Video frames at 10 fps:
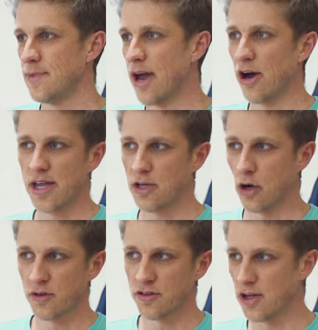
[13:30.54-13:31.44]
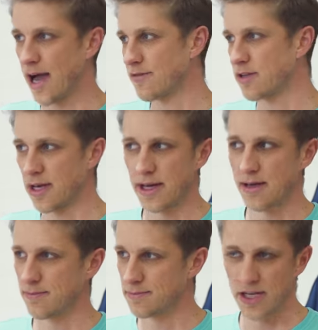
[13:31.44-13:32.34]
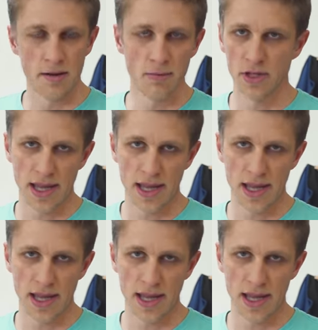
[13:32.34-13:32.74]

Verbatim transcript: Erik and Jo still have to like tumble